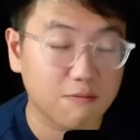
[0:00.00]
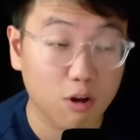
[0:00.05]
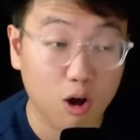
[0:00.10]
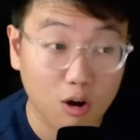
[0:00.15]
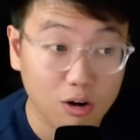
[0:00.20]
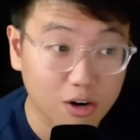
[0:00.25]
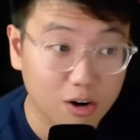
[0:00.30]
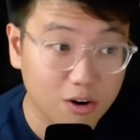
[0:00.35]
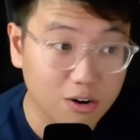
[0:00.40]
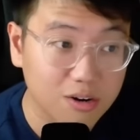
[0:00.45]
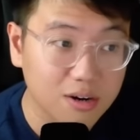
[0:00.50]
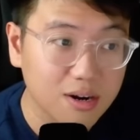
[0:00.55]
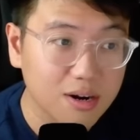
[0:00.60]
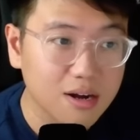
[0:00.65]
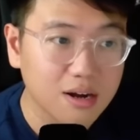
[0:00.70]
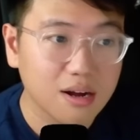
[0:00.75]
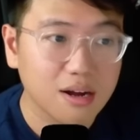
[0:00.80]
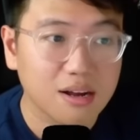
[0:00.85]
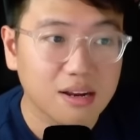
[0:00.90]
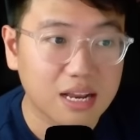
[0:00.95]
longer.
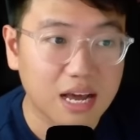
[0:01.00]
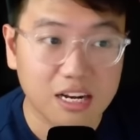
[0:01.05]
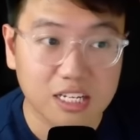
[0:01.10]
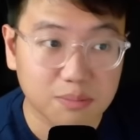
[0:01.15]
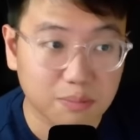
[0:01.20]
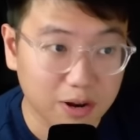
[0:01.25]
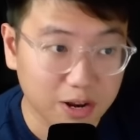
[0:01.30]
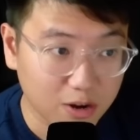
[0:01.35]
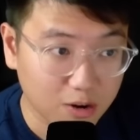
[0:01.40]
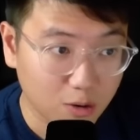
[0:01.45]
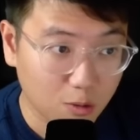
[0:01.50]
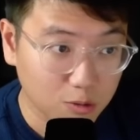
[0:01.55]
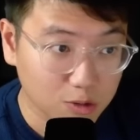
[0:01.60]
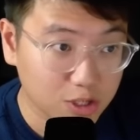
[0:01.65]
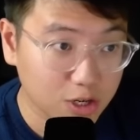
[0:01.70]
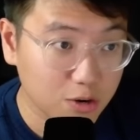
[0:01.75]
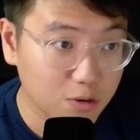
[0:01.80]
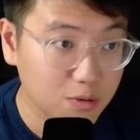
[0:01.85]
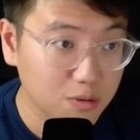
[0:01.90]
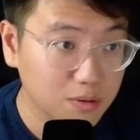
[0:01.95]
That is pretty cool
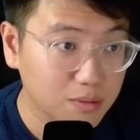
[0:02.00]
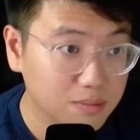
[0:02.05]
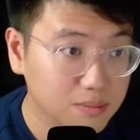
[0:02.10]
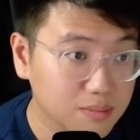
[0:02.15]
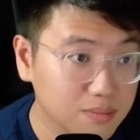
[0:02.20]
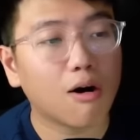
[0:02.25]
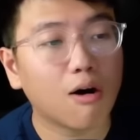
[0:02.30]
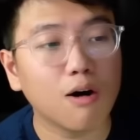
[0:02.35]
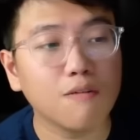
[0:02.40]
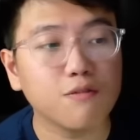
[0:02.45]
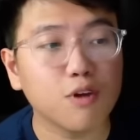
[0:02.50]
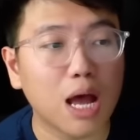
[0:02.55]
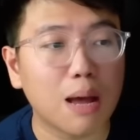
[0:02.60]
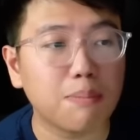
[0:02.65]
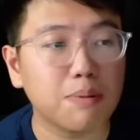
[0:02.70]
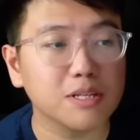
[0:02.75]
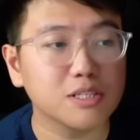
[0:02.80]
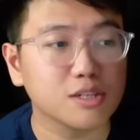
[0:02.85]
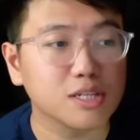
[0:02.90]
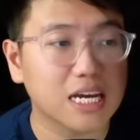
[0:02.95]
too. Or if you
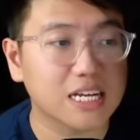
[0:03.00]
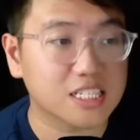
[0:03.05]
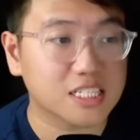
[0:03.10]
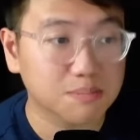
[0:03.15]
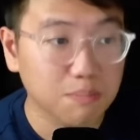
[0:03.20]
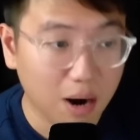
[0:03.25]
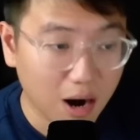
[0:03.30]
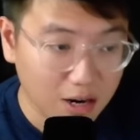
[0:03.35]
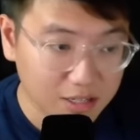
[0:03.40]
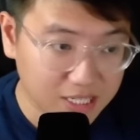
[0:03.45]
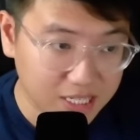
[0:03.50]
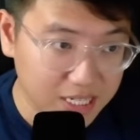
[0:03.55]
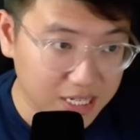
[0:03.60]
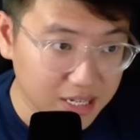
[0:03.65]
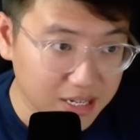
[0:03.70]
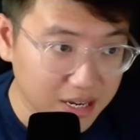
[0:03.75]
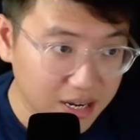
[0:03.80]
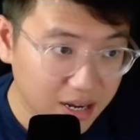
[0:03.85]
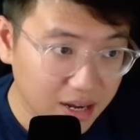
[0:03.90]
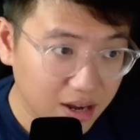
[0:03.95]
happen to get
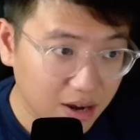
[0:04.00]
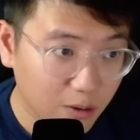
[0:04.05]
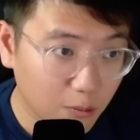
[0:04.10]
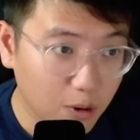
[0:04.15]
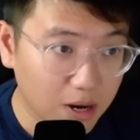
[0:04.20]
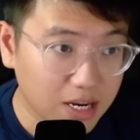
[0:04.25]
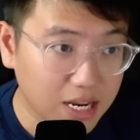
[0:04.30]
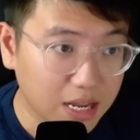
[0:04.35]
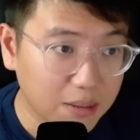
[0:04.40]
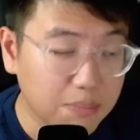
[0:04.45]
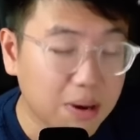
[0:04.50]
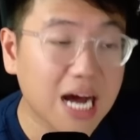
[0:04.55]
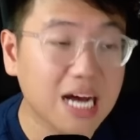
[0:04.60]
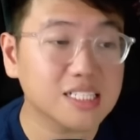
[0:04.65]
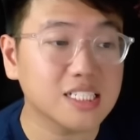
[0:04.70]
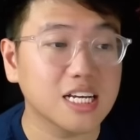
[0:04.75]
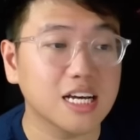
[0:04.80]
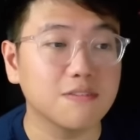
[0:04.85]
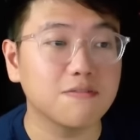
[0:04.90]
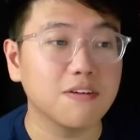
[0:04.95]
Smarty with the
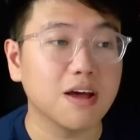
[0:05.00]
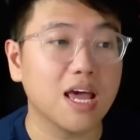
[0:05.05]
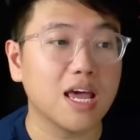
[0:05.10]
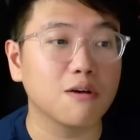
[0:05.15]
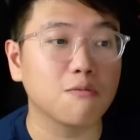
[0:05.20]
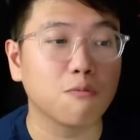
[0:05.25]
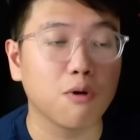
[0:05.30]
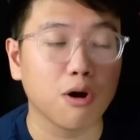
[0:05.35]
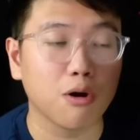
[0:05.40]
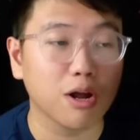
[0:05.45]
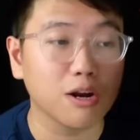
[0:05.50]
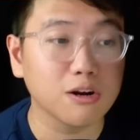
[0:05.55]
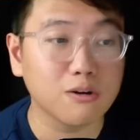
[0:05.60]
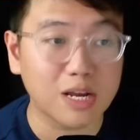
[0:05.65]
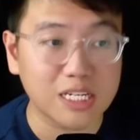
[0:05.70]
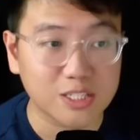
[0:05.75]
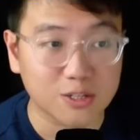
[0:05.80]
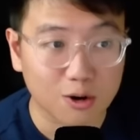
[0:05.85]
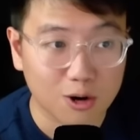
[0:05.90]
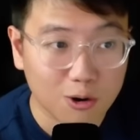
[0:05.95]
passive, it will
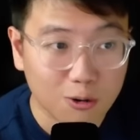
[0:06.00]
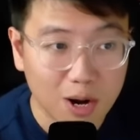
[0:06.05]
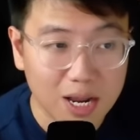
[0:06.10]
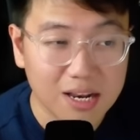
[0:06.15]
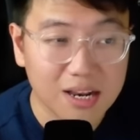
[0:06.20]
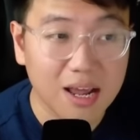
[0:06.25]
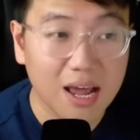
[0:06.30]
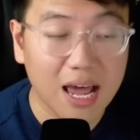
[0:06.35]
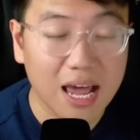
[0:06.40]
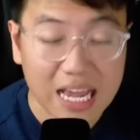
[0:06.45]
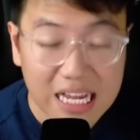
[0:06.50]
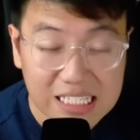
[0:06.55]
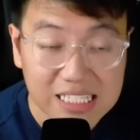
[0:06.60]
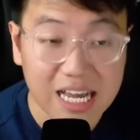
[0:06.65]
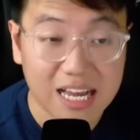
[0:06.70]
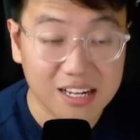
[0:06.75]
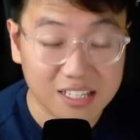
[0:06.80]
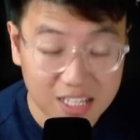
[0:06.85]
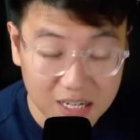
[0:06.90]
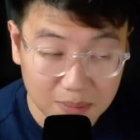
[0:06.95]
increase your crit, haste,
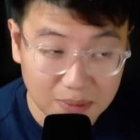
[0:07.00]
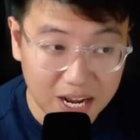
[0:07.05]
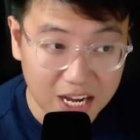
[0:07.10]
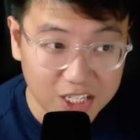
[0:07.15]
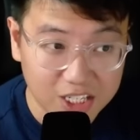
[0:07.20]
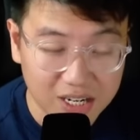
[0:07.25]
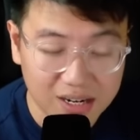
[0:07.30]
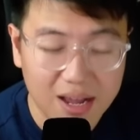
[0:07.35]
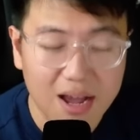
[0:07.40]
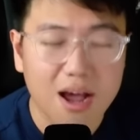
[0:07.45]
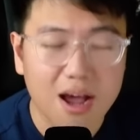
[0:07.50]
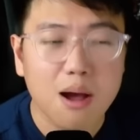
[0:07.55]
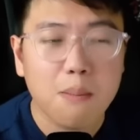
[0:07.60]
and determination.